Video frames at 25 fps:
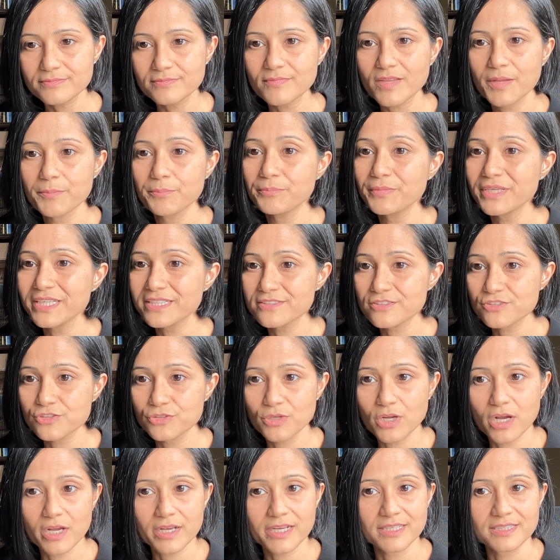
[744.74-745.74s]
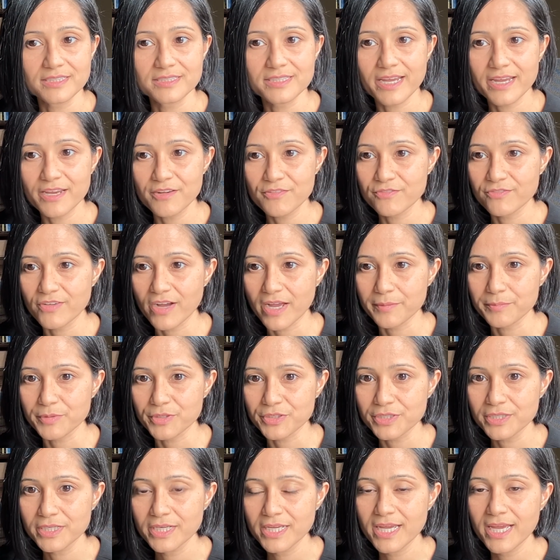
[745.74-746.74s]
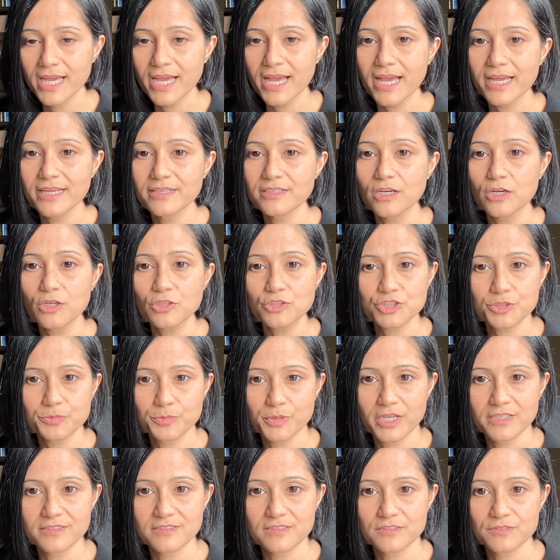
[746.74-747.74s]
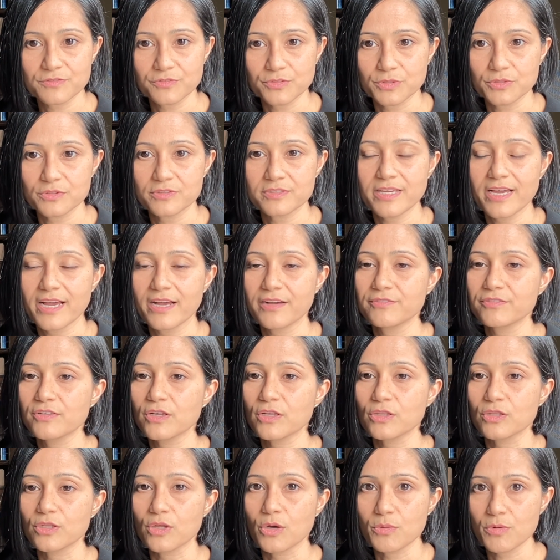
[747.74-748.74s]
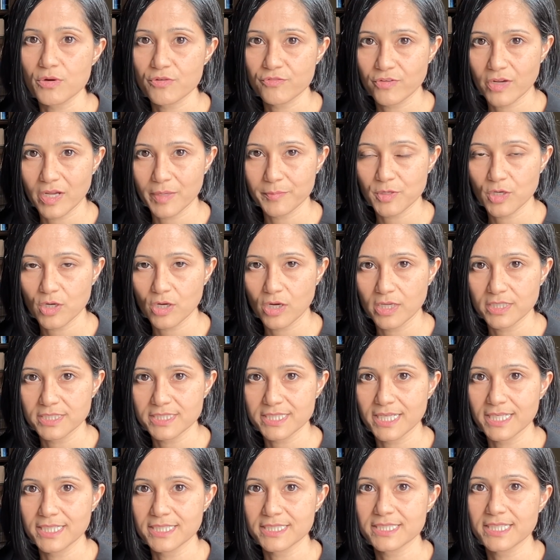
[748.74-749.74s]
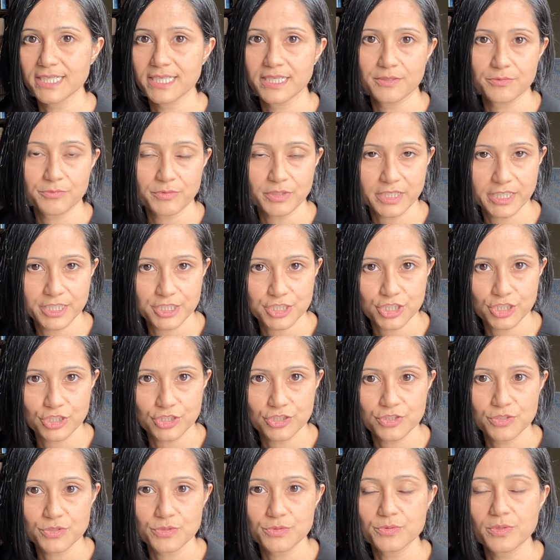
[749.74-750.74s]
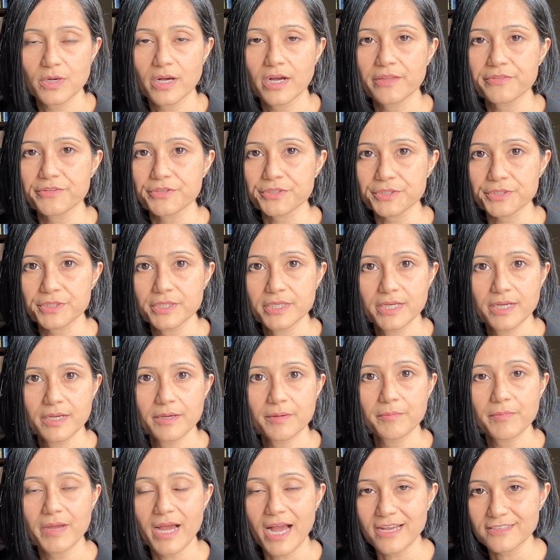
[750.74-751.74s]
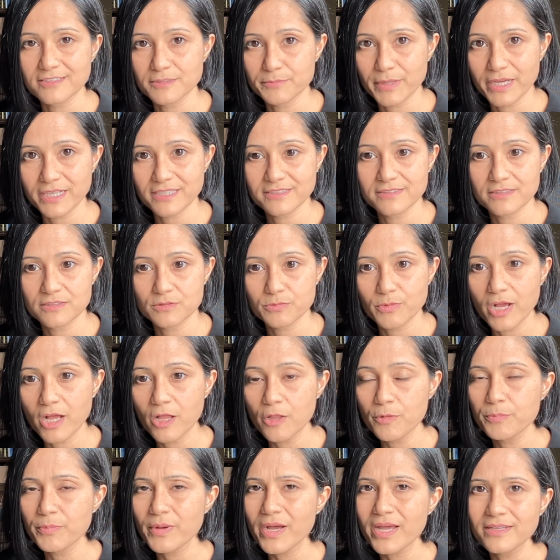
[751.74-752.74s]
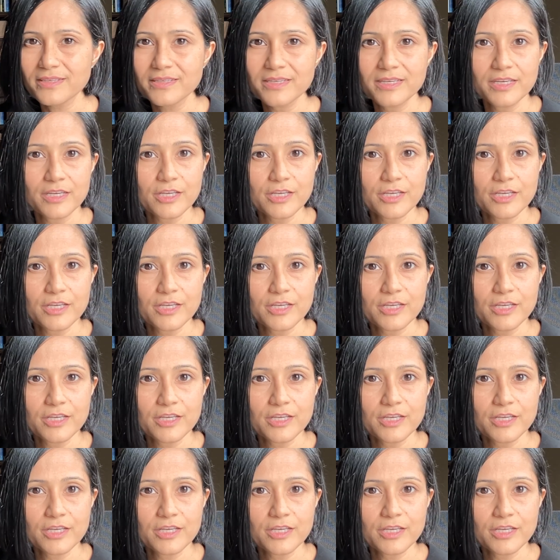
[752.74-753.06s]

Meats do not contain fiber, and ultra-processed foods have lower fiber content in relation to other aspects as well. But,